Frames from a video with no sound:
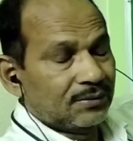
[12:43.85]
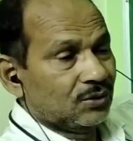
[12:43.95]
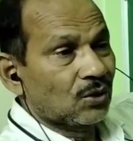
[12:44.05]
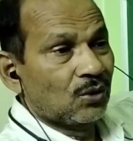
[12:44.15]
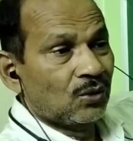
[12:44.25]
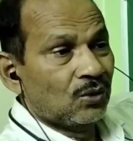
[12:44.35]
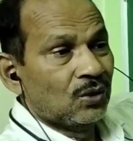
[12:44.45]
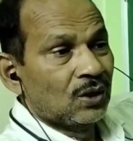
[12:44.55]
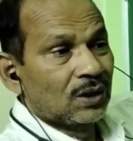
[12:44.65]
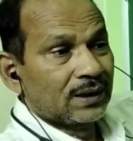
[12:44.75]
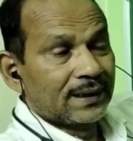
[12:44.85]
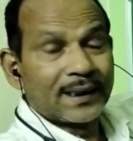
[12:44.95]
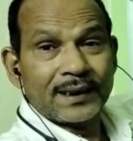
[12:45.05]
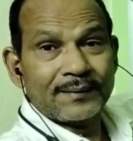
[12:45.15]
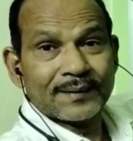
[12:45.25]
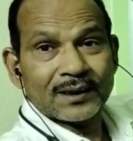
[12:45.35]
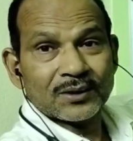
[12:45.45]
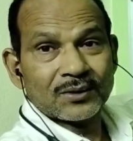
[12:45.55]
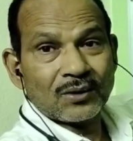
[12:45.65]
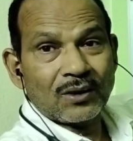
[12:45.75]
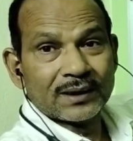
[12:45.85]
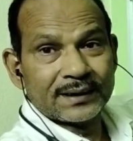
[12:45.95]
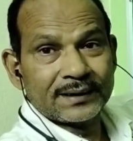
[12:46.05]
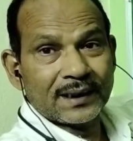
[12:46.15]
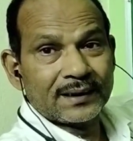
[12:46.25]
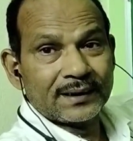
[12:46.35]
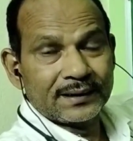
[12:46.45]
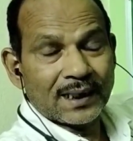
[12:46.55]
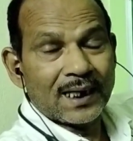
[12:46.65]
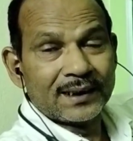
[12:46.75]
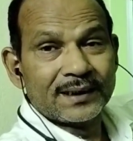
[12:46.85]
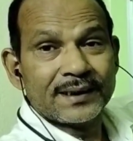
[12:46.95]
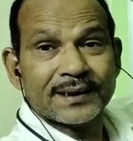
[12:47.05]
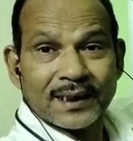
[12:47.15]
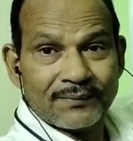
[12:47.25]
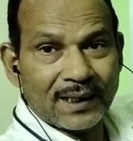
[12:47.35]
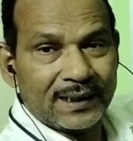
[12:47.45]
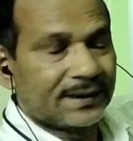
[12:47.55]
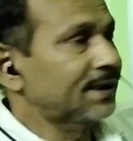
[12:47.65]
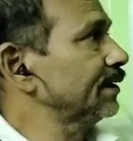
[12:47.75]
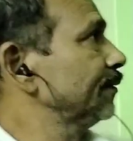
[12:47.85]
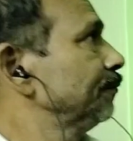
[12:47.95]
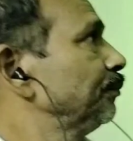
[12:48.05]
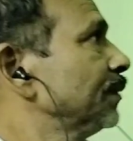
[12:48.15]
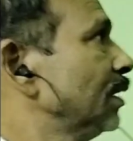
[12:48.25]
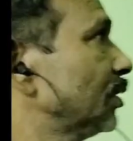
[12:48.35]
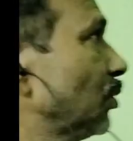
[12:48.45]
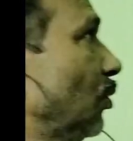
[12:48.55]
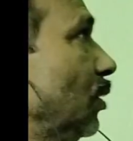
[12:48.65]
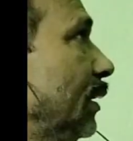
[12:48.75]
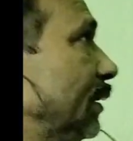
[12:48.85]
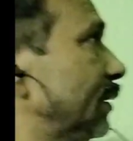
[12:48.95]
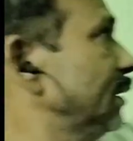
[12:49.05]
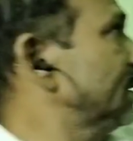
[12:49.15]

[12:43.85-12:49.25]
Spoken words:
So negative charge on oxygen is highly destabilized. So this